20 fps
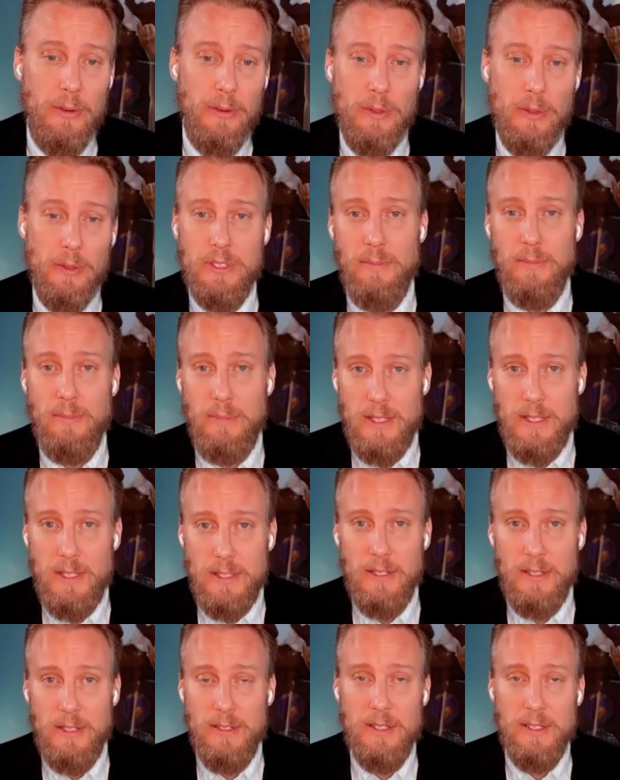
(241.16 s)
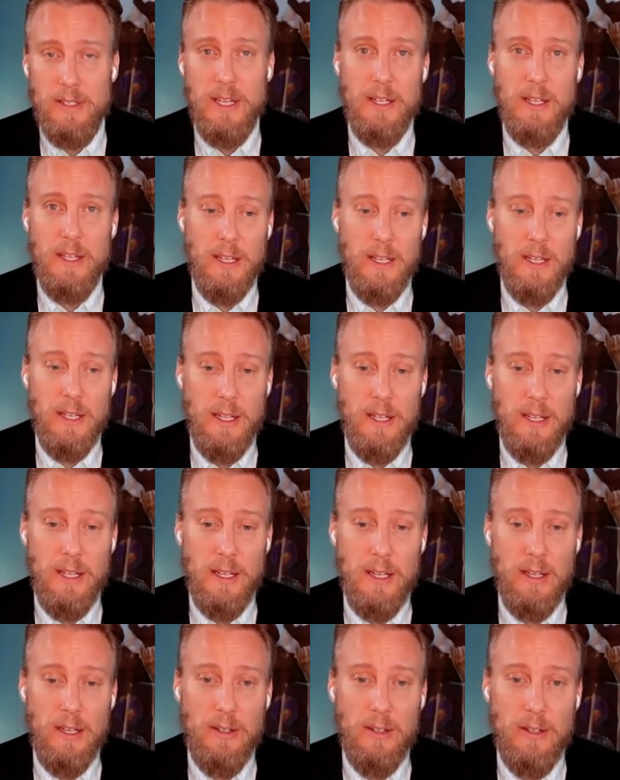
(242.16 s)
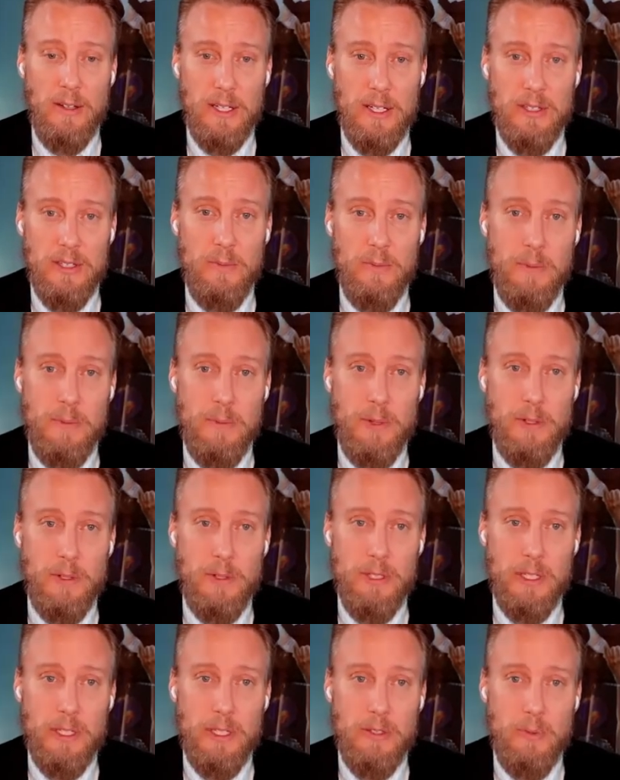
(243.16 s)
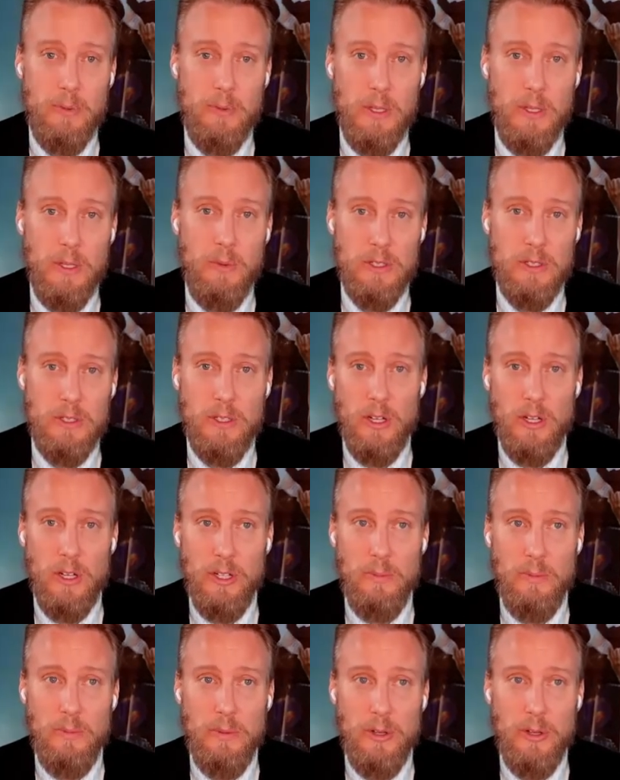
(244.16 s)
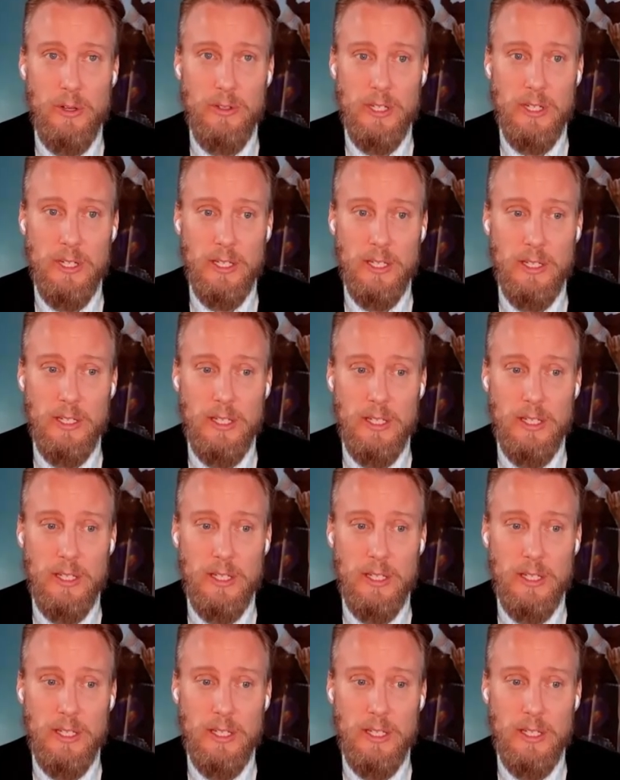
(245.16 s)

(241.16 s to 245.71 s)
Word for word: was some misunderstanding in a customer project. We started a project,